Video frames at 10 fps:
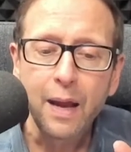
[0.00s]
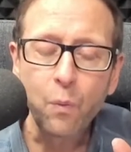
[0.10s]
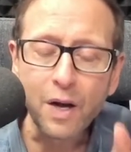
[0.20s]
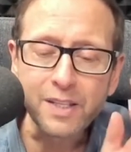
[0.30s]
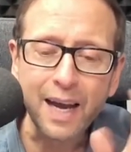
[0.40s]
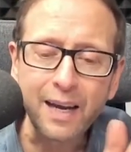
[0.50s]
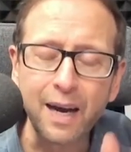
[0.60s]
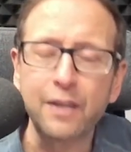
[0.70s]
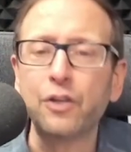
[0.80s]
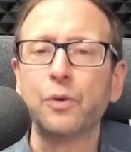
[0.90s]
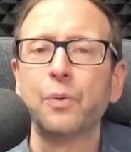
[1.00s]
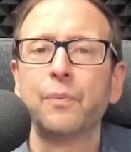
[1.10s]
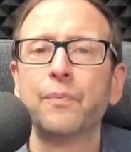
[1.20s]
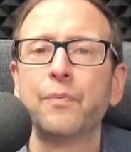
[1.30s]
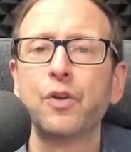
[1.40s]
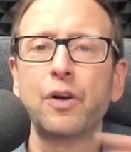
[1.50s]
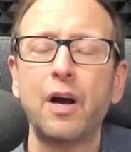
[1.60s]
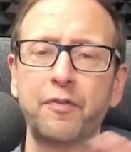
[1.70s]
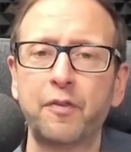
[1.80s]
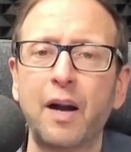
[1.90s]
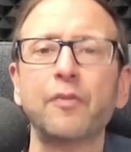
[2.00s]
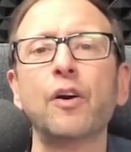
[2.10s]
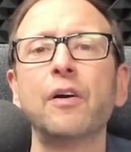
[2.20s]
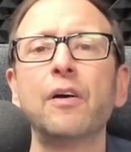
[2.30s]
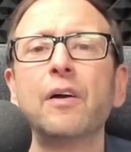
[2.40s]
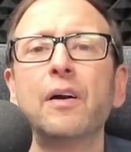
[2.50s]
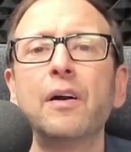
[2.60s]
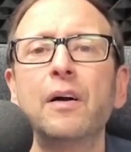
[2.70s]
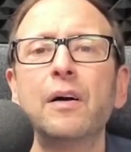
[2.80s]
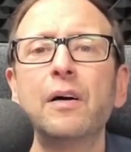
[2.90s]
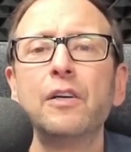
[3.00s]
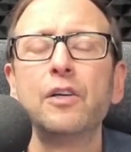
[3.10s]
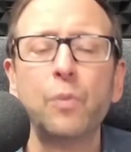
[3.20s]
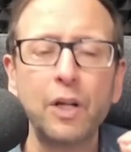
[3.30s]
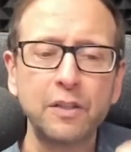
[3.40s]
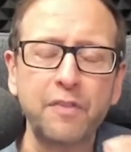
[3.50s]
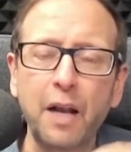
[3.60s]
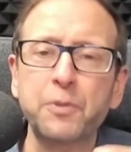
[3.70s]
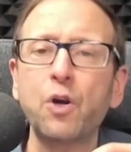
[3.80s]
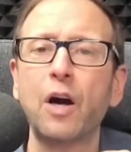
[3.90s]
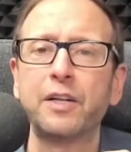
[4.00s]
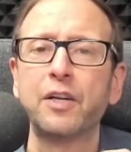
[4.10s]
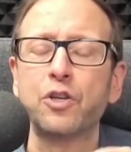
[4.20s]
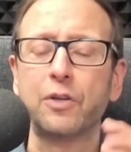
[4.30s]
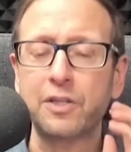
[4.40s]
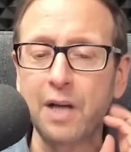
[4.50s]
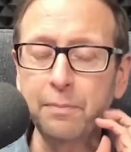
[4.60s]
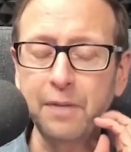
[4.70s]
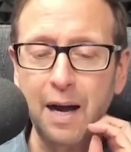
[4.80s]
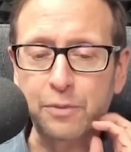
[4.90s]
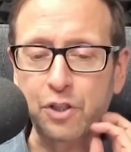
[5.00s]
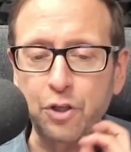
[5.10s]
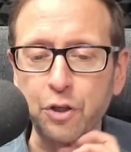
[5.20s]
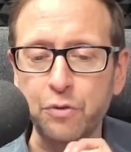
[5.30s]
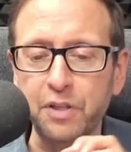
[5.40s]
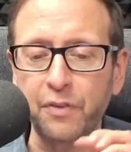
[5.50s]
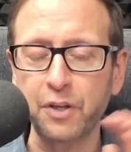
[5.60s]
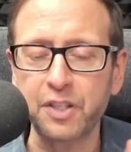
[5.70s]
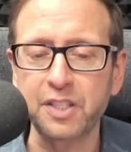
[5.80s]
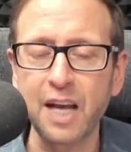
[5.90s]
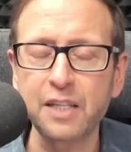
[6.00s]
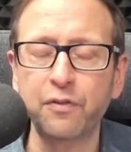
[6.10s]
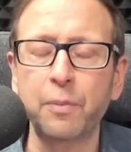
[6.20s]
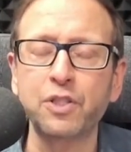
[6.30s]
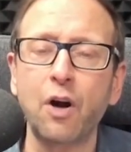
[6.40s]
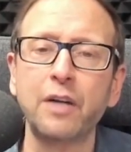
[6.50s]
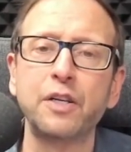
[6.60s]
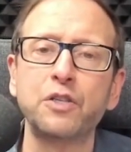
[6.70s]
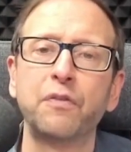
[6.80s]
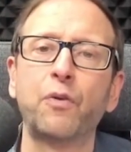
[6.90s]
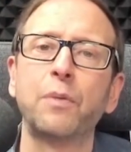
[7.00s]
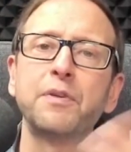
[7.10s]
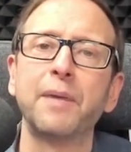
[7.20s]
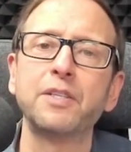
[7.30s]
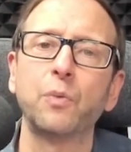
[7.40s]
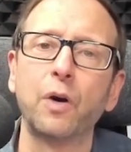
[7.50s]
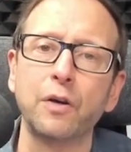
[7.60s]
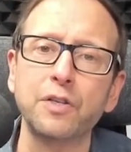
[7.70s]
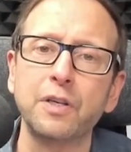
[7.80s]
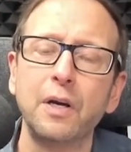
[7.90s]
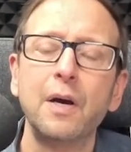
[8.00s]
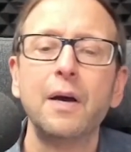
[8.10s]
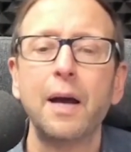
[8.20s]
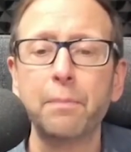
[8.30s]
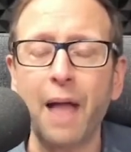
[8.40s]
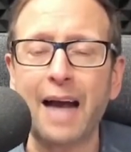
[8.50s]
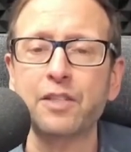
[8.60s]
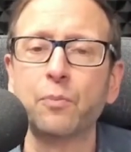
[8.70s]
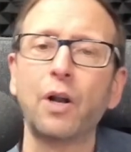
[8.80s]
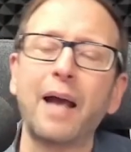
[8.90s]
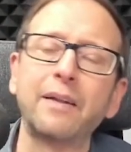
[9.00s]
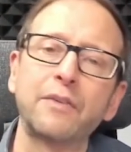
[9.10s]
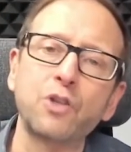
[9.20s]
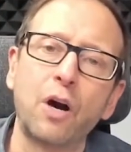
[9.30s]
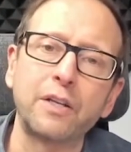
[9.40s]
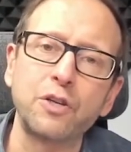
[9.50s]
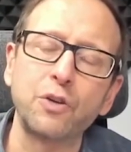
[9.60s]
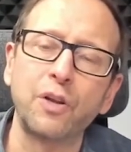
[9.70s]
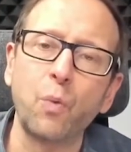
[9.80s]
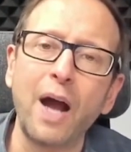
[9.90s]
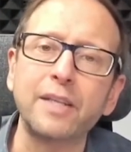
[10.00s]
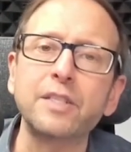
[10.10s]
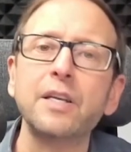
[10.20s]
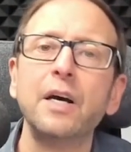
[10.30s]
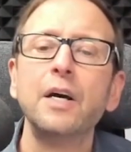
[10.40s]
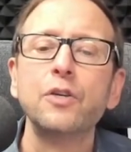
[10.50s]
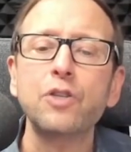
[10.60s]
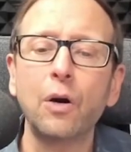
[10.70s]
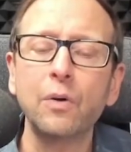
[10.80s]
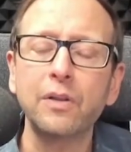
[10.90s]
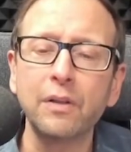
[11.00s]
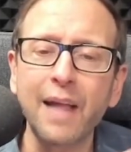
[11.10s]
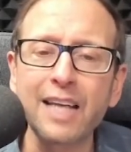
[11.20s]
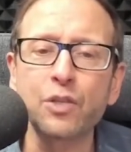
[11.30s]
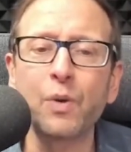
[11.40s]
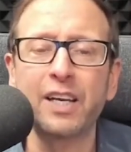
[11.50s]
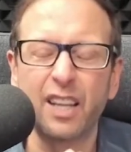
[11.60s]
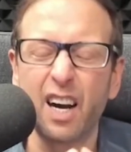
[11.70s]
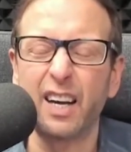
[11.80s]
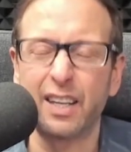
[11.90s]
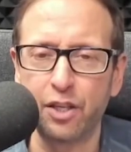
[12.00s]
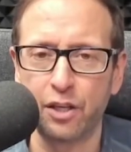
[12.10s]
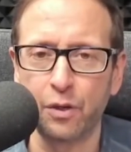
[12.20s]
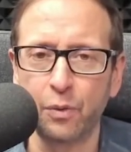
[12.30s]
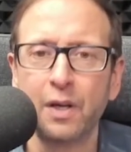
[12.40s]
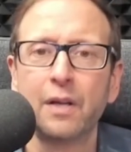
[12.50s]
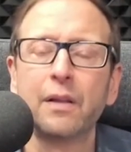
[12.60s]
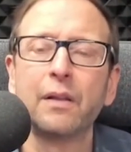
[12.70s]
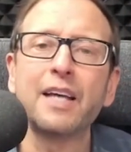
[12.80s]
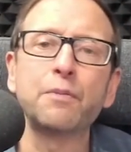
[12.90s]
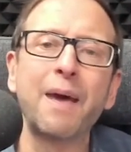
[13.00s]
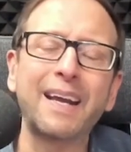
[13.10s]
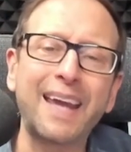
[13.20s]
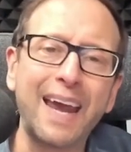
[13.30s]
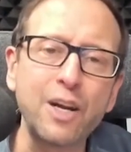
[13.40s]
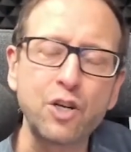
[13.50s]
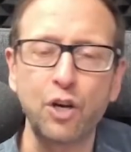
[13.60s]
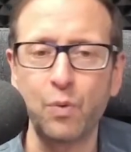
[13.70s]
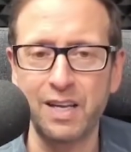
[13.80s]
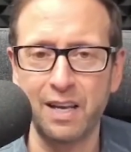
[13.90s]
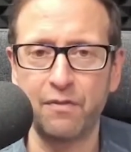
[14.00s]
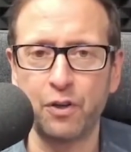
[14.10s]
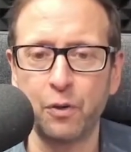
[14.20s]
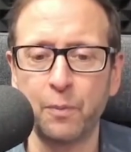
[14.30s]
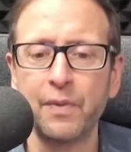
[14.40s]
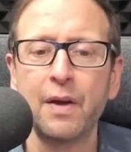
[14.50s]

Once I cut you, you're cut forever. You will develop scar tissue. Now, sometimes the surgery is very successful, but scar tissue forms and makes it worse. And blacks are more likely to have scar tissue than whites. So the less we can cut into you, the less medication we give you,